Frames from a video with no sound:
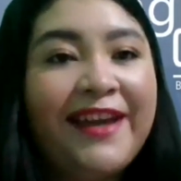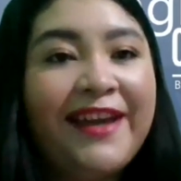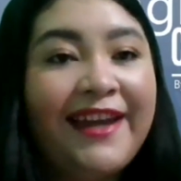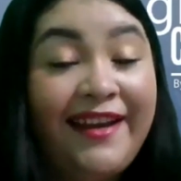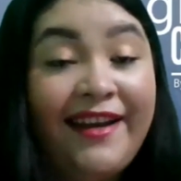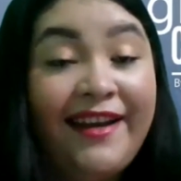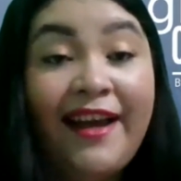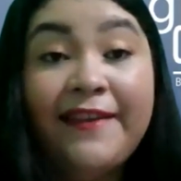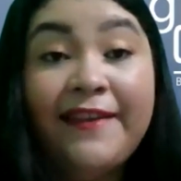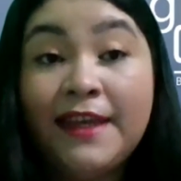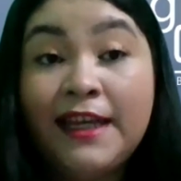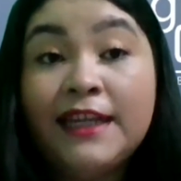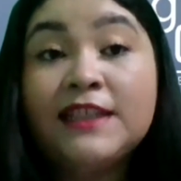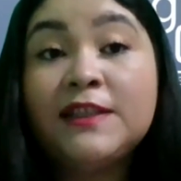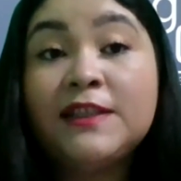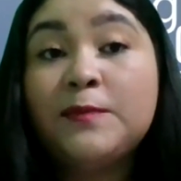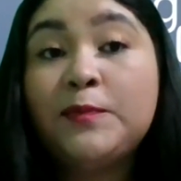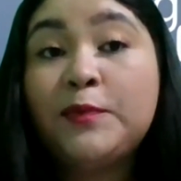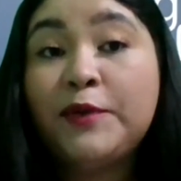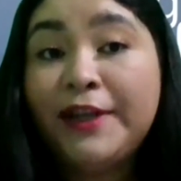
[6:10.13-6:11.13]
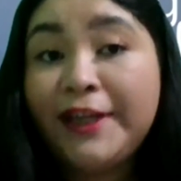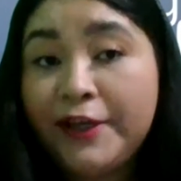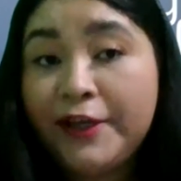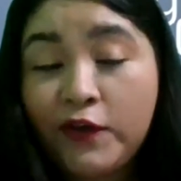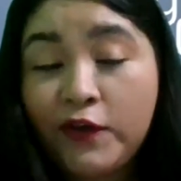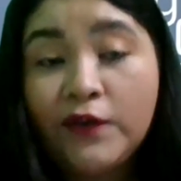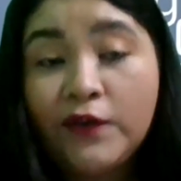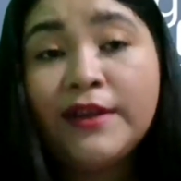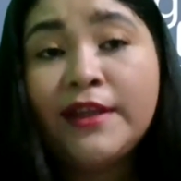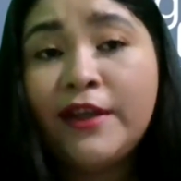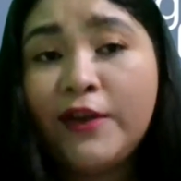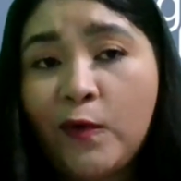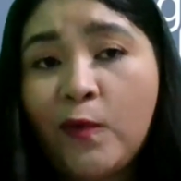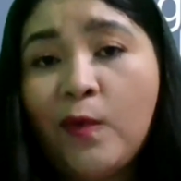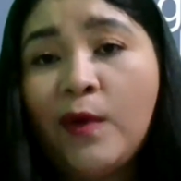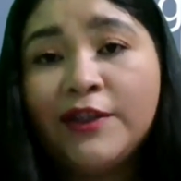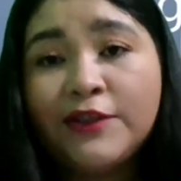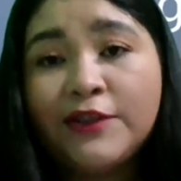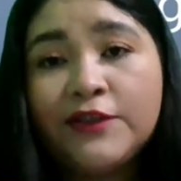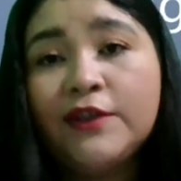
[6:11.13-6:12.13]
And I think it's pretty good that you
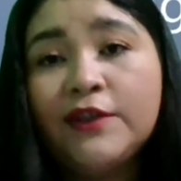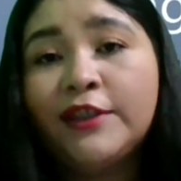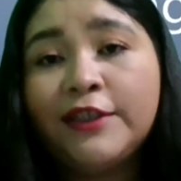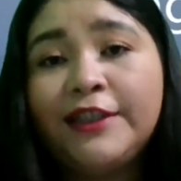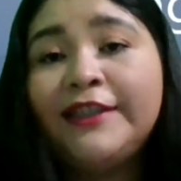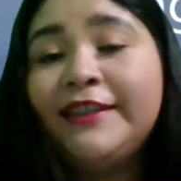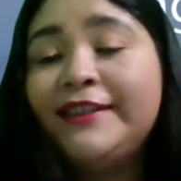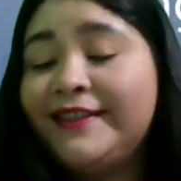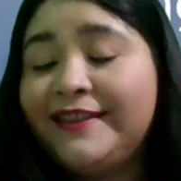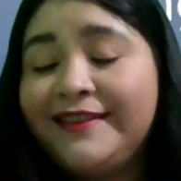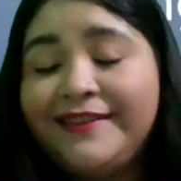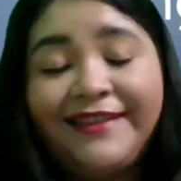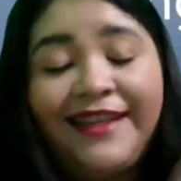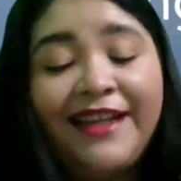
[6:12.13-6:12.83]
want to learn.